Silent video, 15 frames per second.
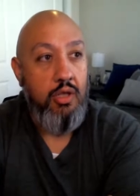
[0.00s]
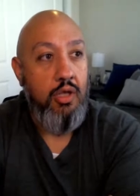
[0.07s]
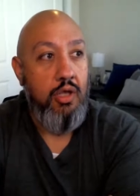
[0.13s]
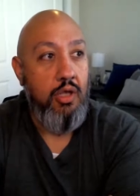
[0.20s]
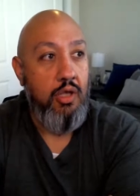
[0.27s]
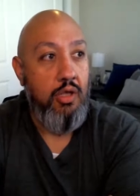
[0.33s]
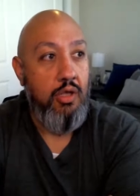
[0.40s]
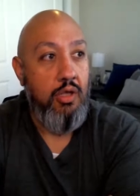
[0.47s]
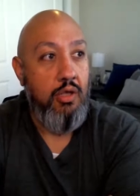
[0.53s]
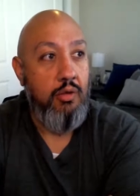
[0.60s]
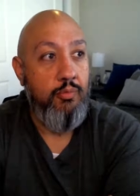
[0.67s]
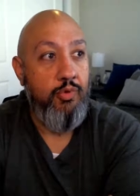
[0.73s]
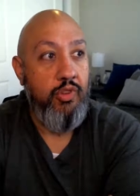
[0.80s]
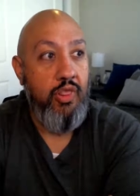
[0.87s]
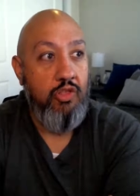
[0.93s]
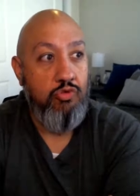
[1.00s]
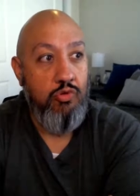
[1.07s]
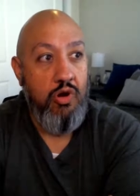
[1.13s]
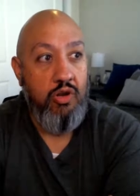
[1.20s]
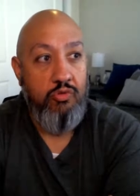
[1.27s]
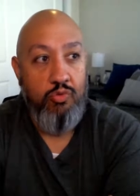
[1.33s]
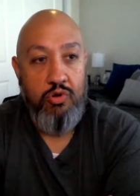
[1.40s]
But that's
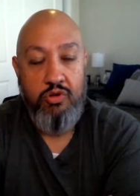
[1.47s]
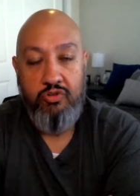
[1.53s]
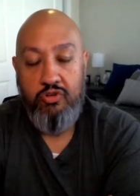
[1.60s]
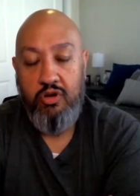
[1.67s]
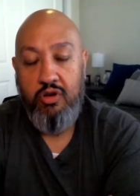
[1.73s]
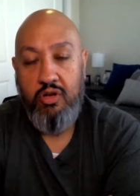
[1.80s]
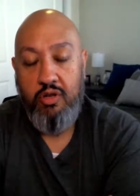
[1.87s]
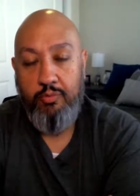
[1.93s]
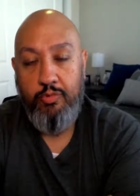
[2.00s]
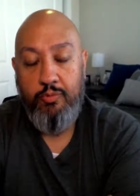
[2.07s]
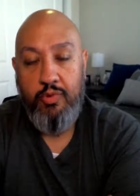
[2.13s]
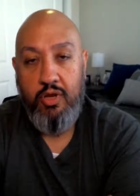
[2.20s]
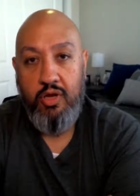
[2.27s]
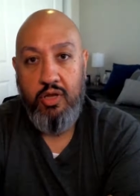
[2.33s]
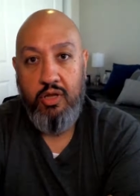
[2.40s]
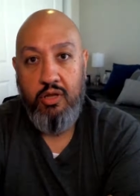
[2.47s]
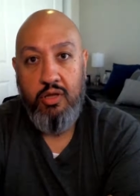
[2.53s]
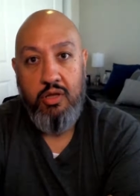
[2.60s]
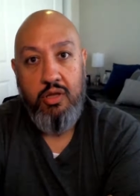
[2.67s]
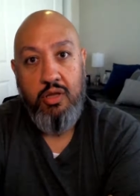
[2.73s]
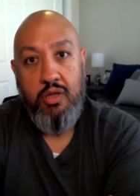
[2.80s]
where I really started implementing